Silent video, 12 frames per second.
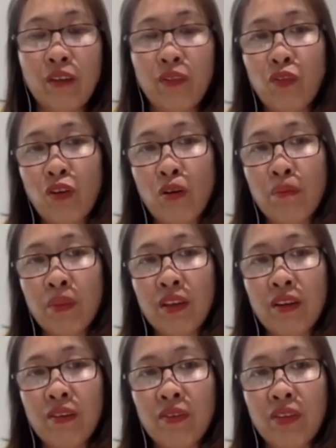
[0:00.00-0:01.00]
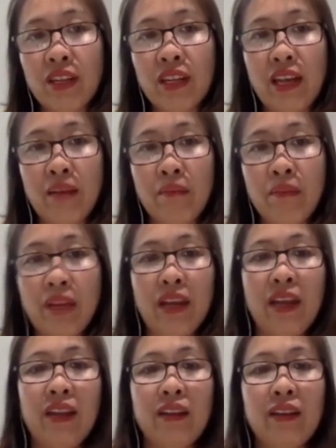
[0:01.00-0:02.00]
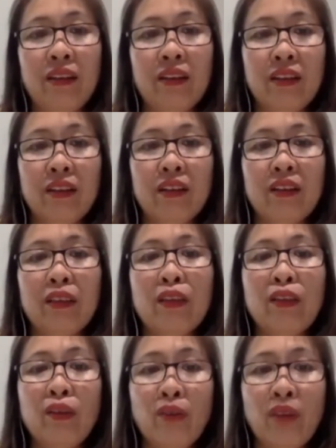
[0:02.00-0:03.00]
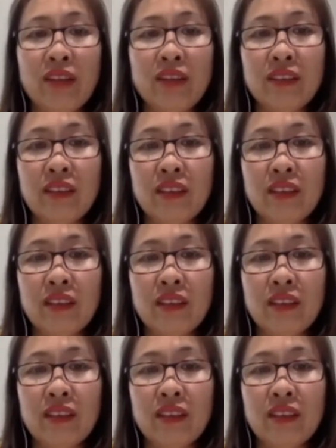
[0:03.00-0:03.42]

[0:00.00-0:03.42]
from the Vietnam and the US.